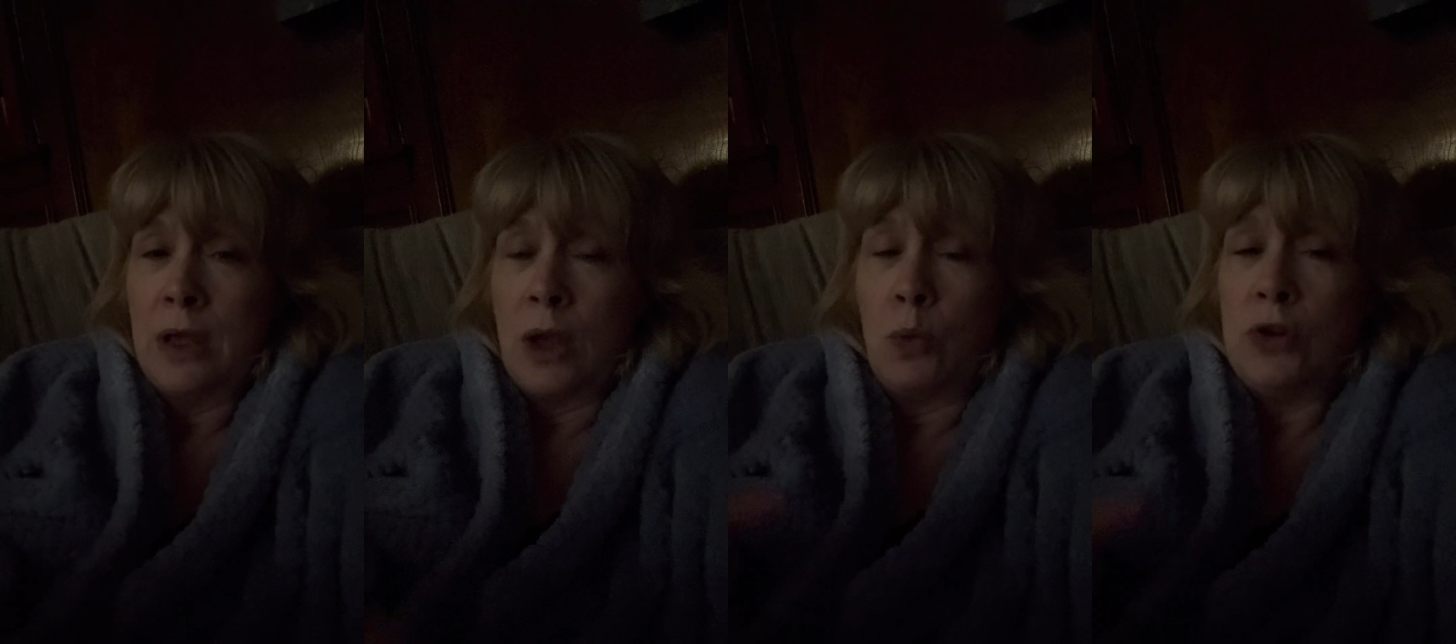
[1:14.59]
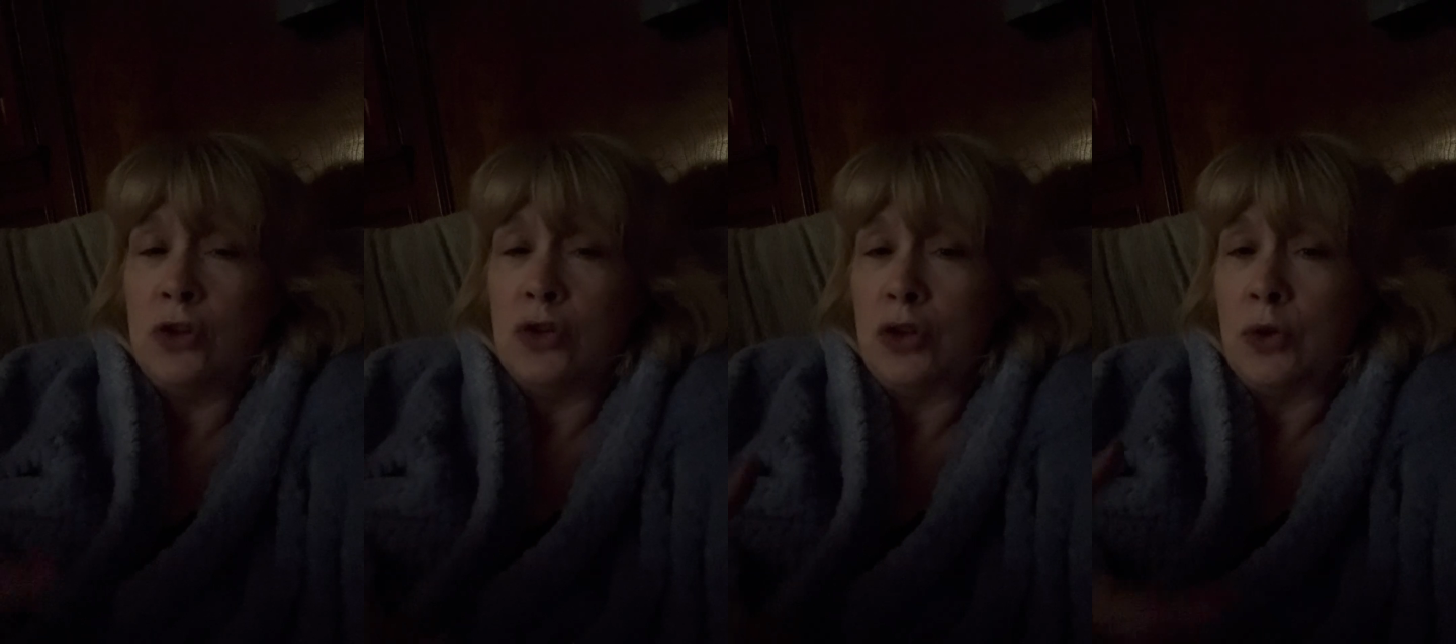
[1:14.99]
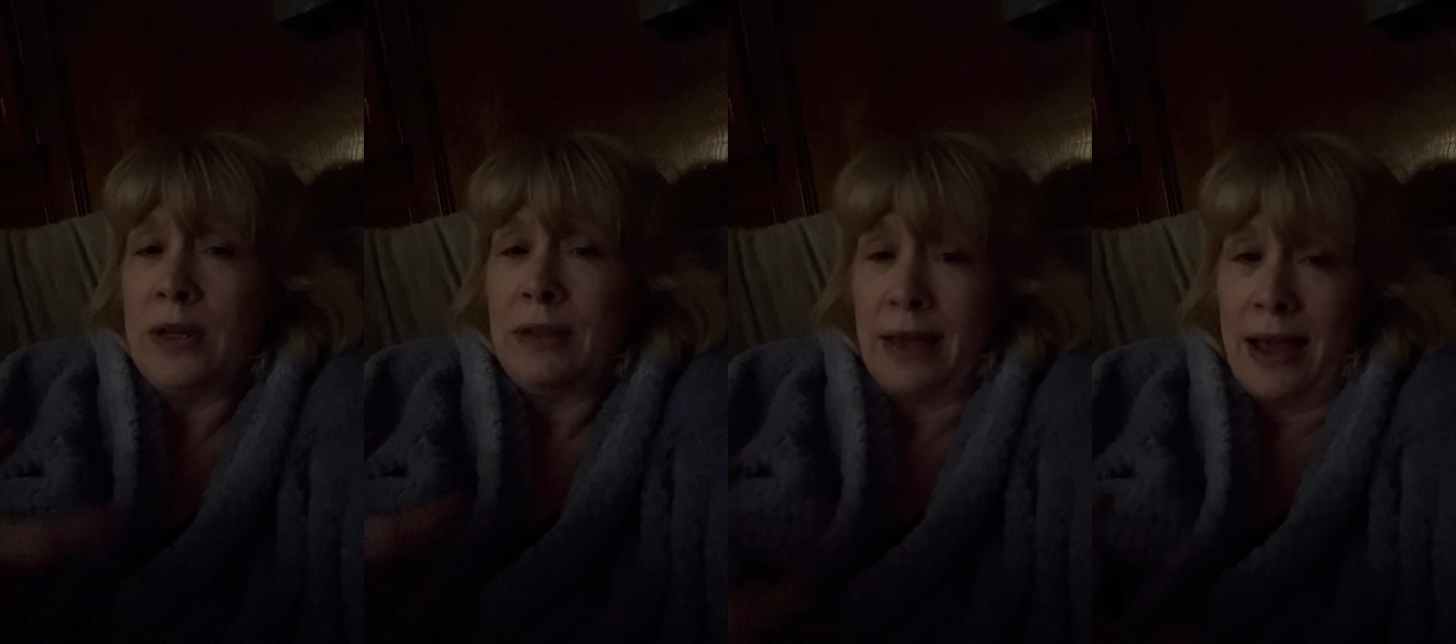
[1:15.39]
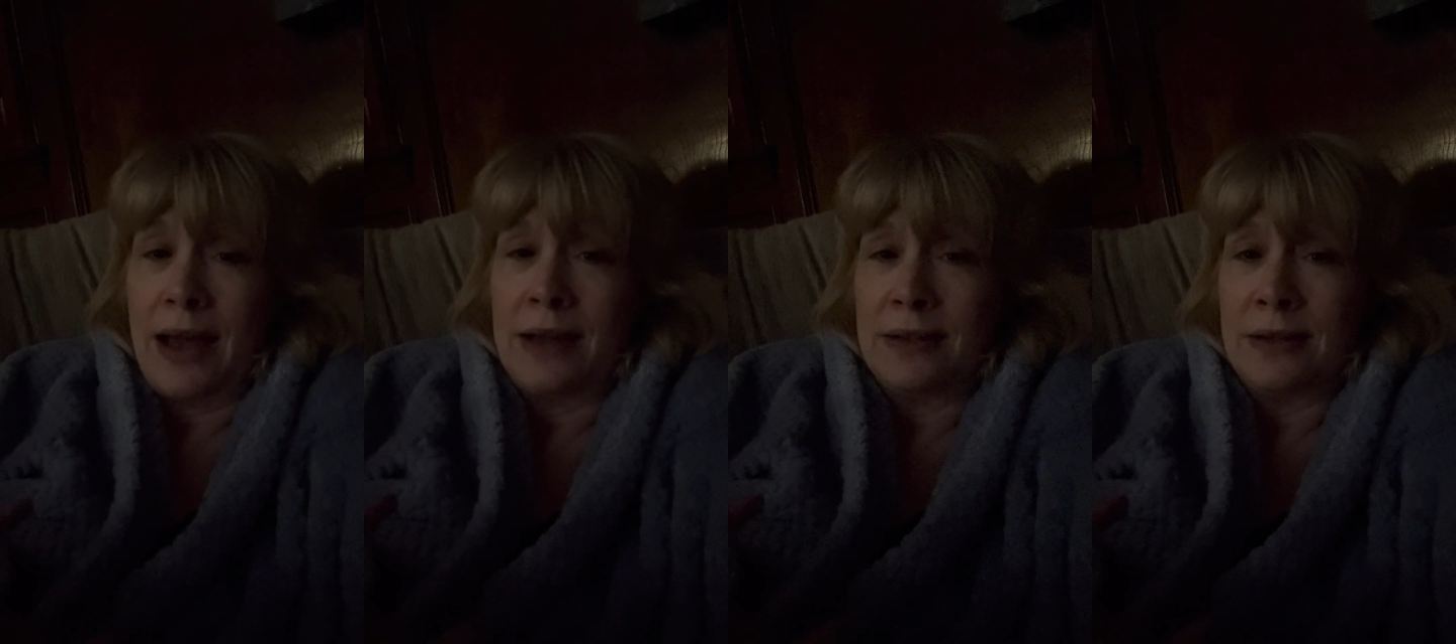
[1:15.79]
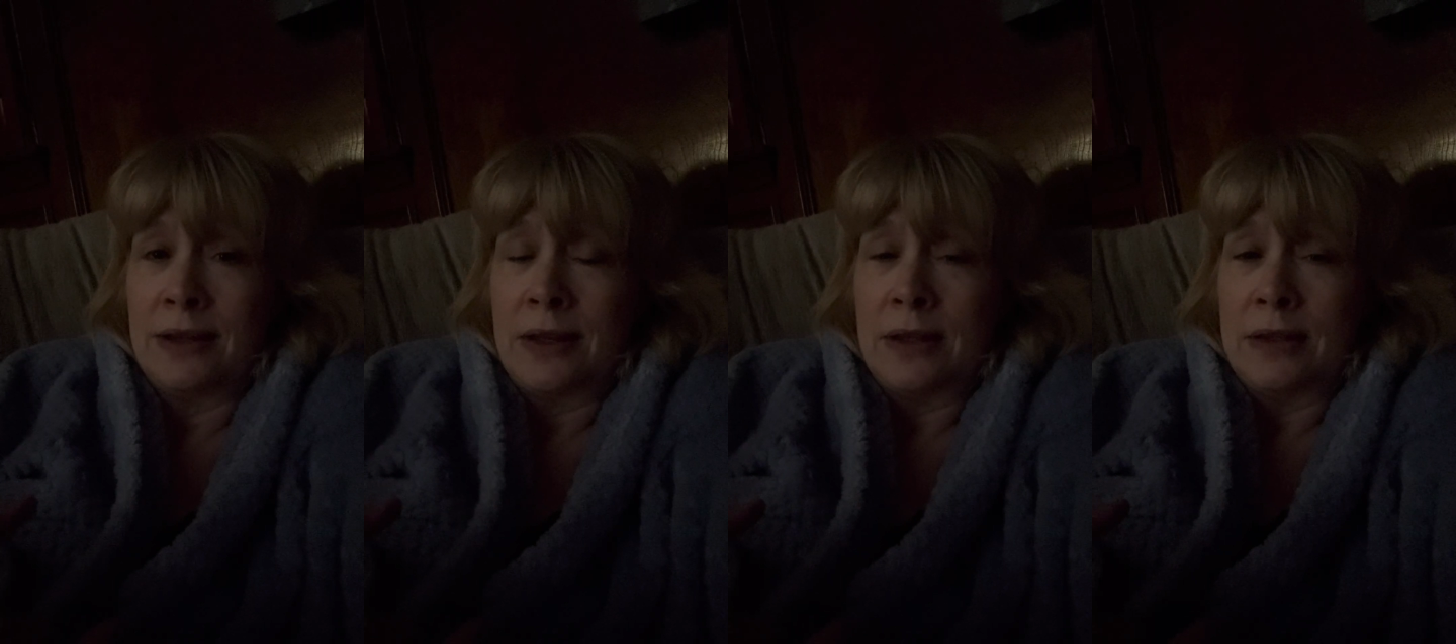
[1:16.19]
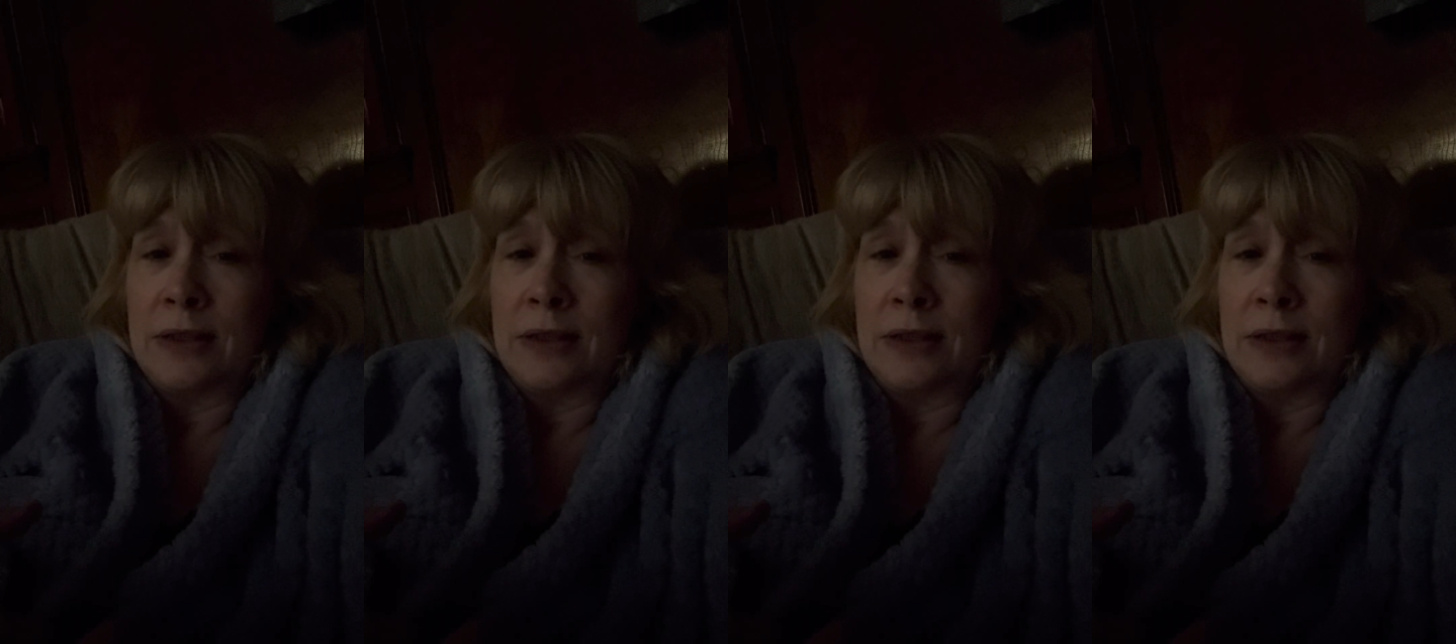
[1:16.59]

And when you're doing that, the